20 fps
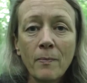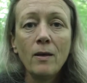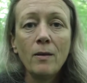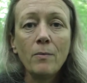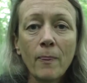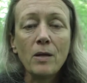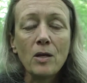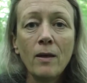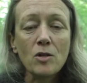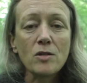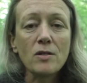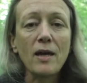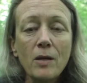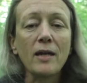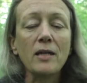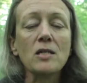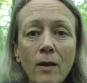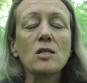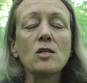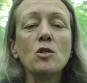Because that
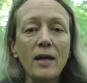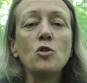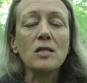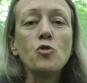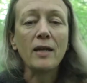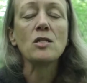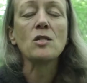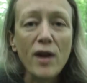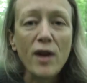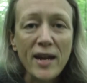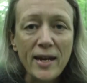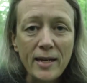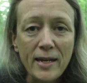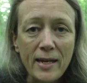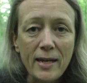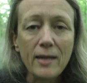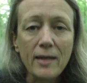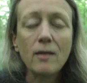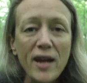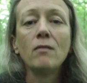is
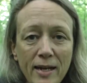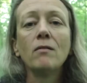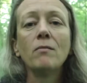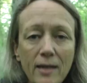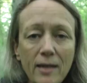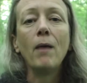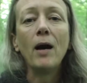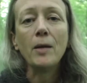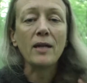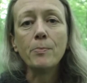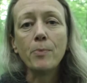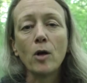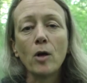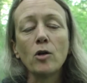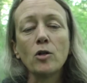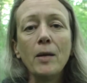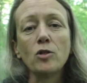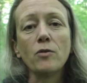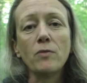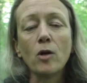draining my
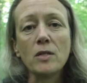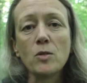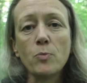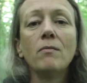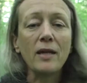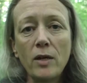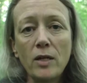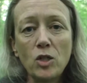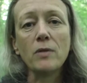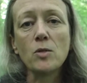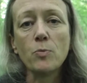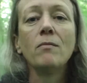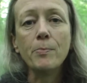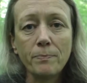bucket of inspiration.